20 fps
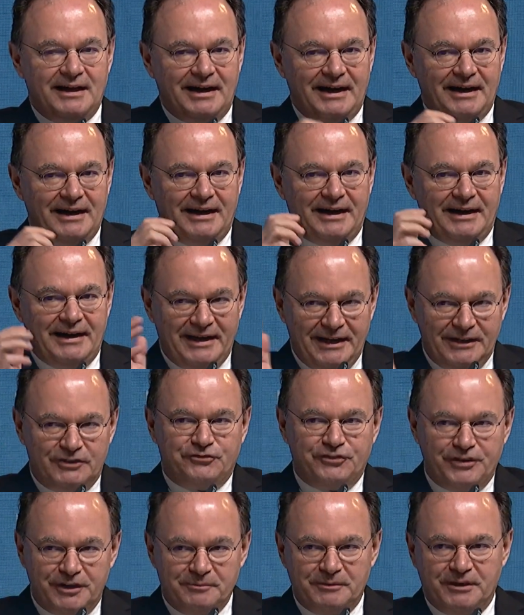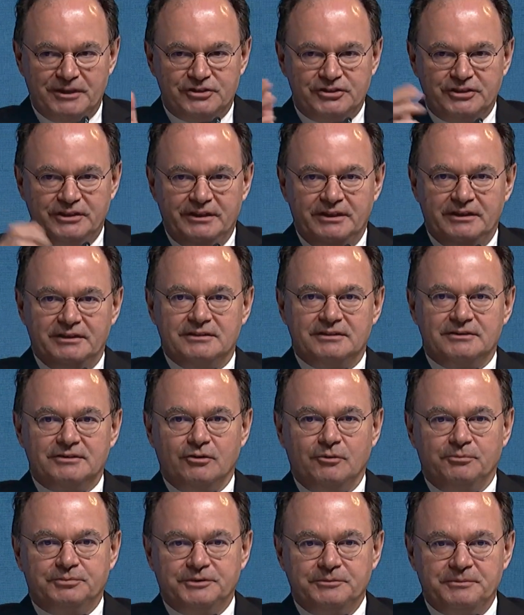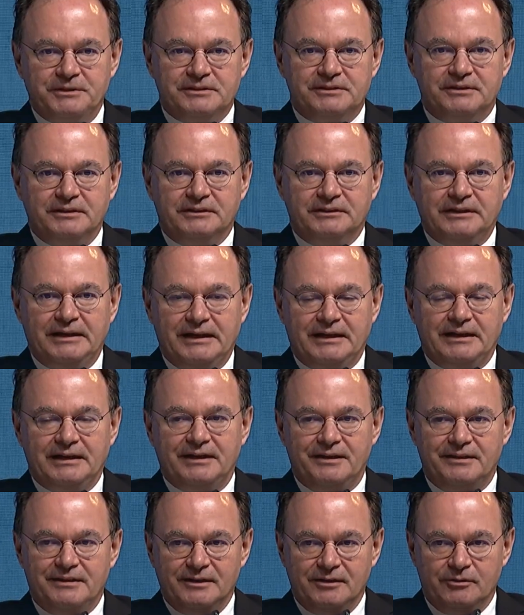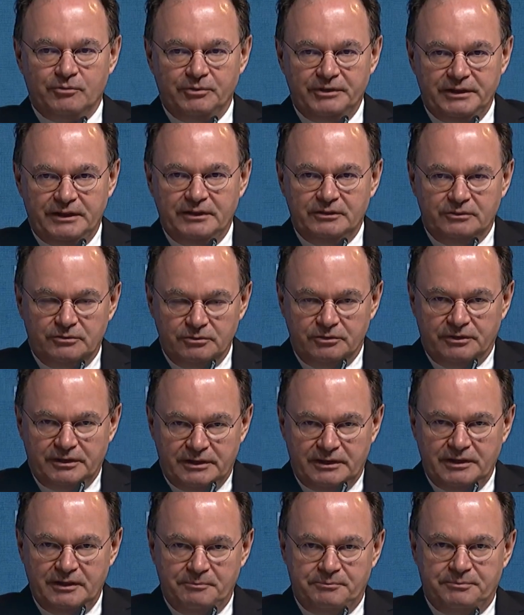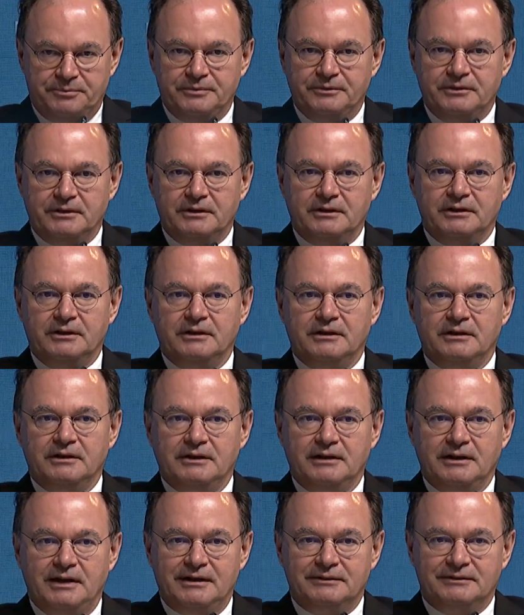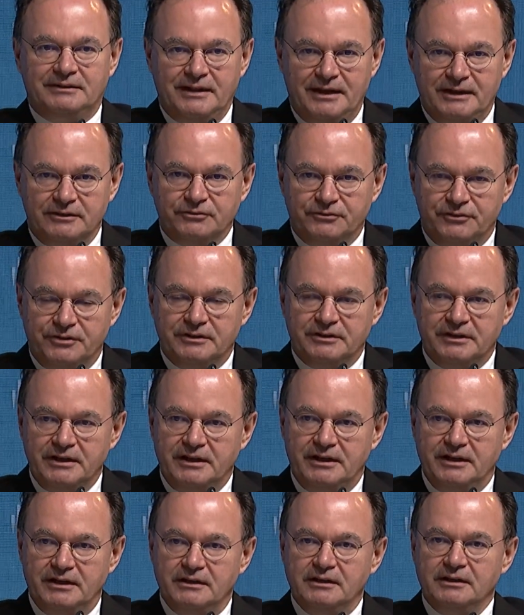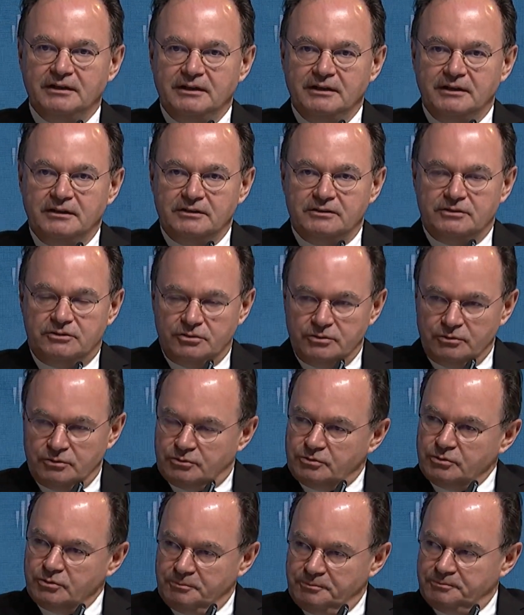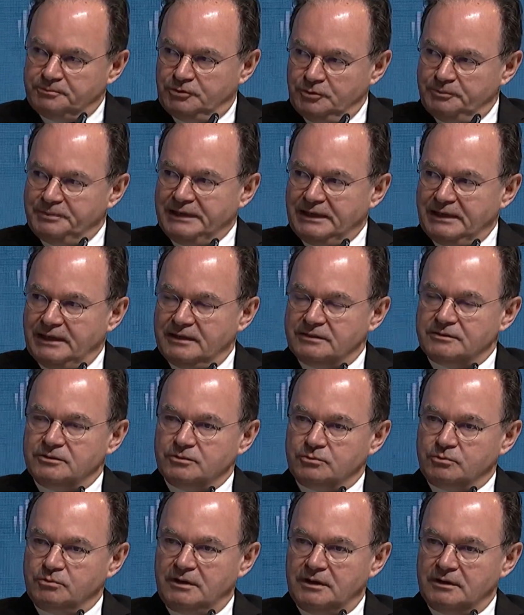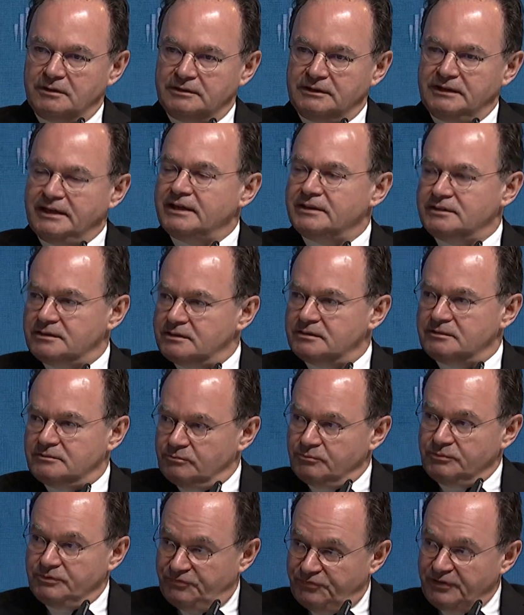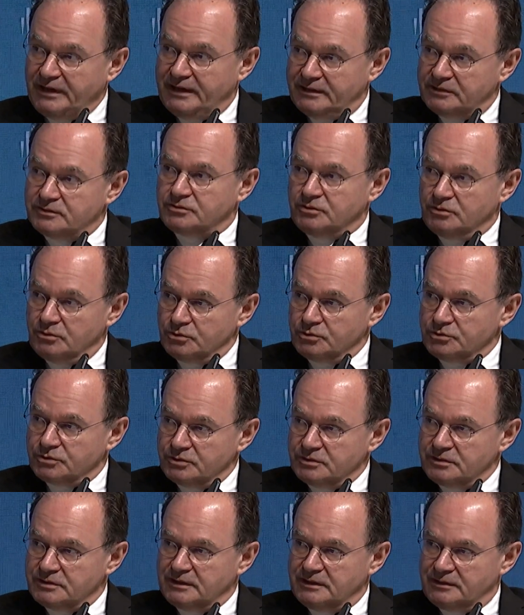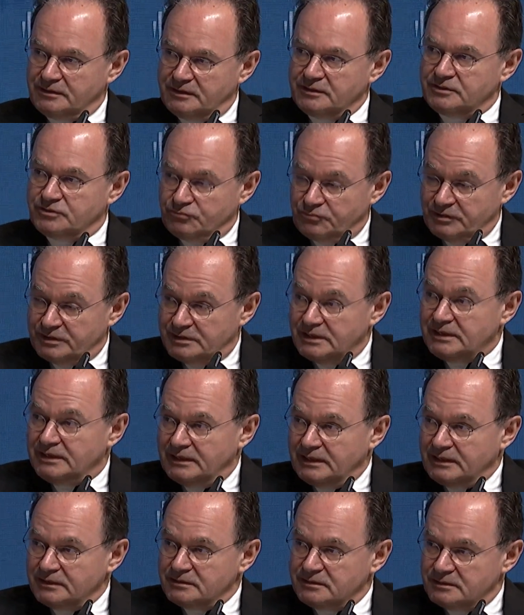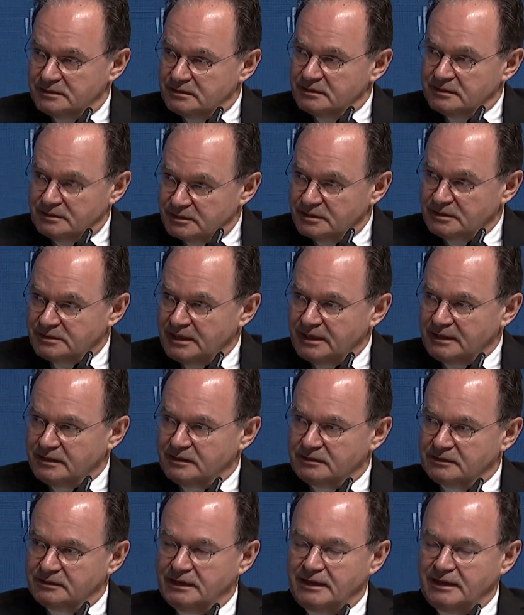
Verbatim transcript: I, I liked very much Ian's optimistic take, and I think we need to keep, uh, uh, at the end of the day, two, two, two big lessons. One, yes, we find solutions, and this resilience is the second